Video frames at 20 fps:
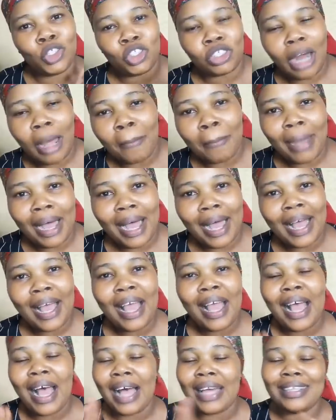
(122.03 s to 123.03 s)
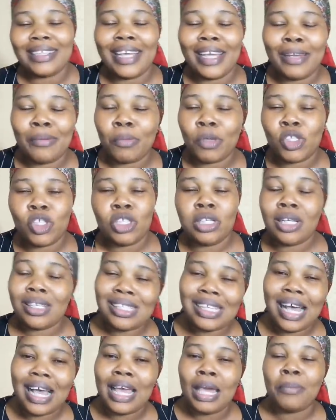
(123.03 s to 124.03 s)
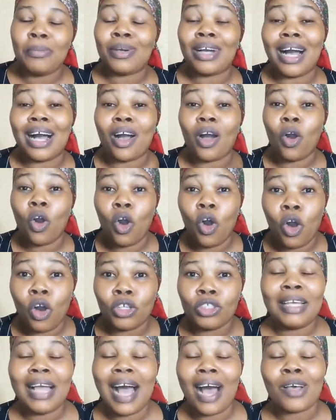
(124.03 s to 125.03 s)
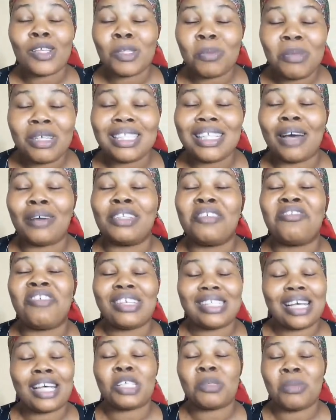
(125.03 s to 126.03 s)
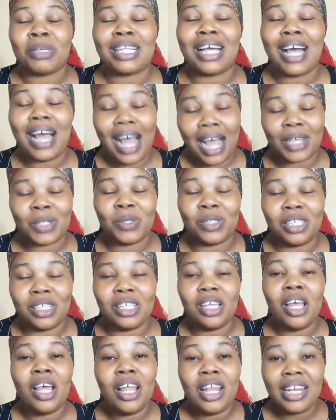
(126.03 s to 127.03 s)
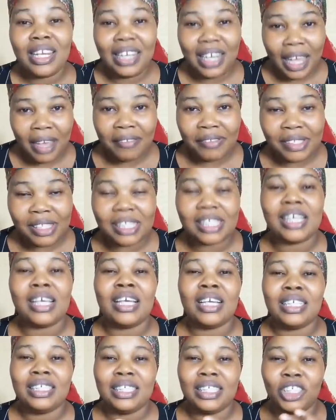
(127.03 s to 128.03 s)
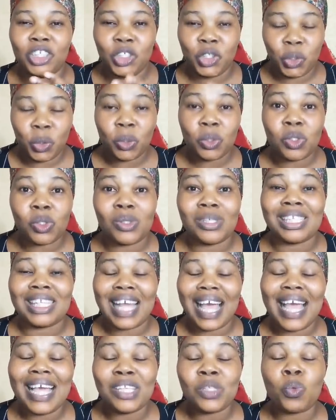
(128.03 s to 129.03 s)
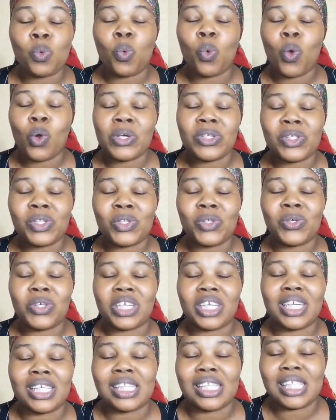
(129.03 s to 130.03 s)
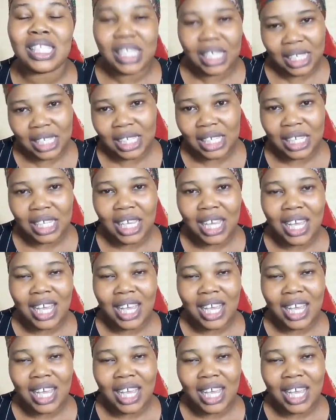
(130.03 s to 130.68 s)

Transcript: drama. And then much later, Ebuka called the housemate, that the first housemate that actually left the show tonight was Tricky T.